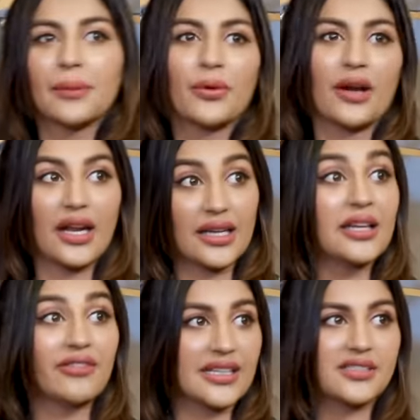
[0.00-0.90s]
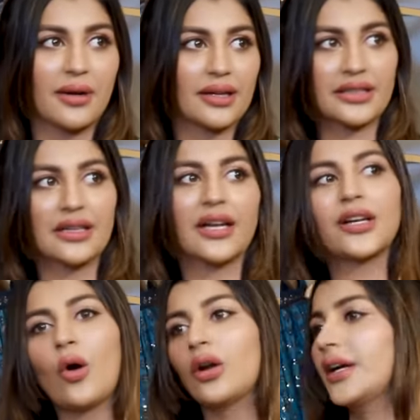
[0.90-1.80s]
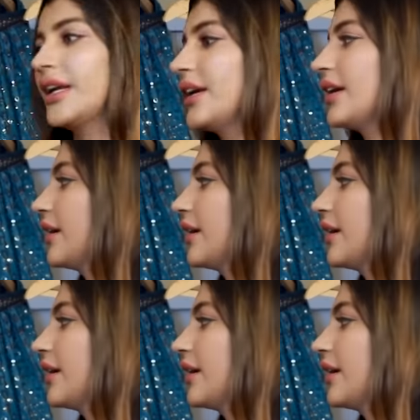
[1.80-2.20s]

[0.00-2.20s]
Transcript: ipo na events varudhilla, na already